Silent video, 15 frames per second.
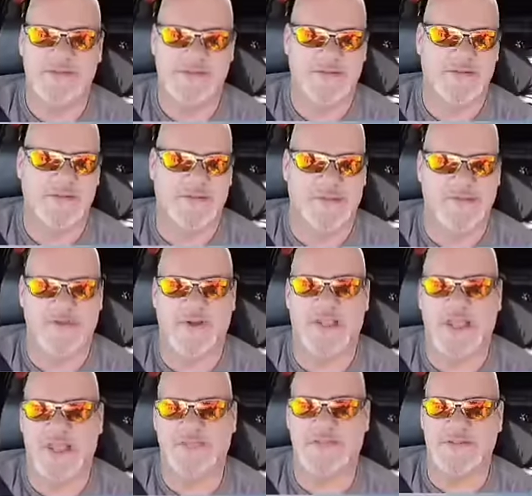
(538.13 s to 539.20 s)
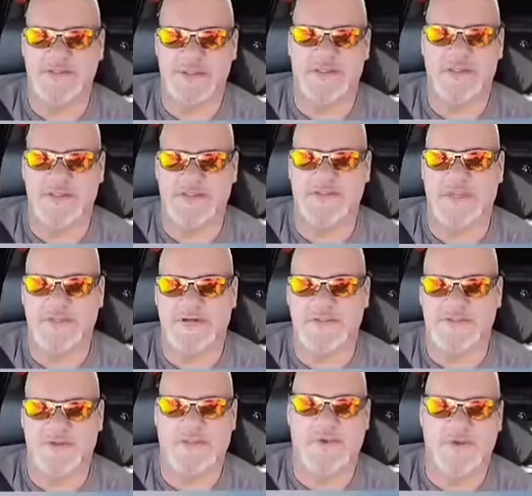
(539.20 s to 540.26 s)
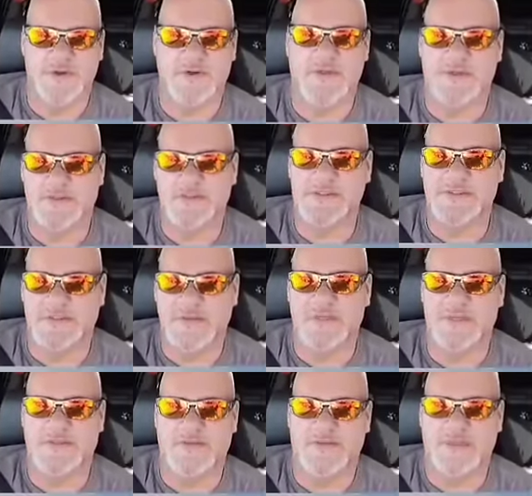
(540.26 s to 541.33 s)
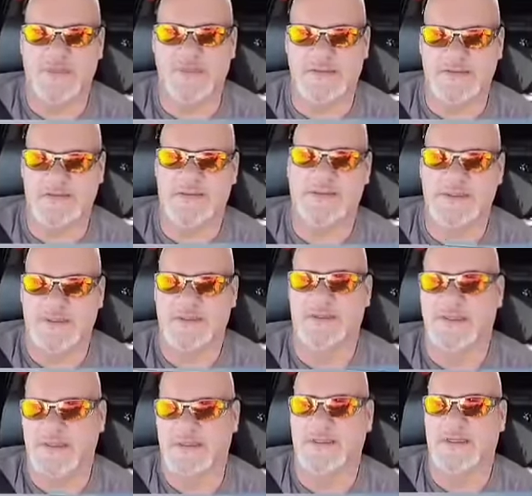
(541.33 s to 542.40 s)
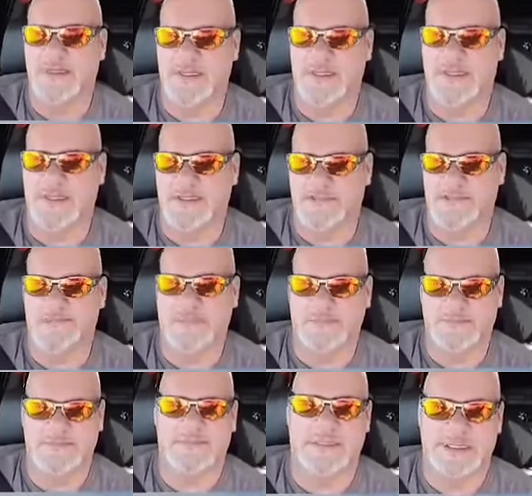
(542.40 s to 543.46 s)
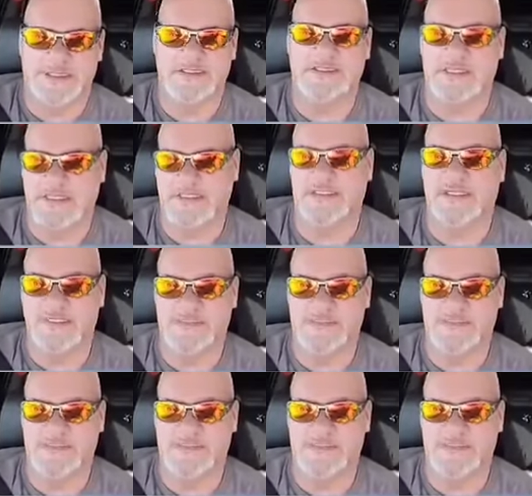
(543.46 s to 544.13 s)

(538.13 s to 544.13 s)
The three axles under the trailer support a good majority of the weight. And like I said, it's,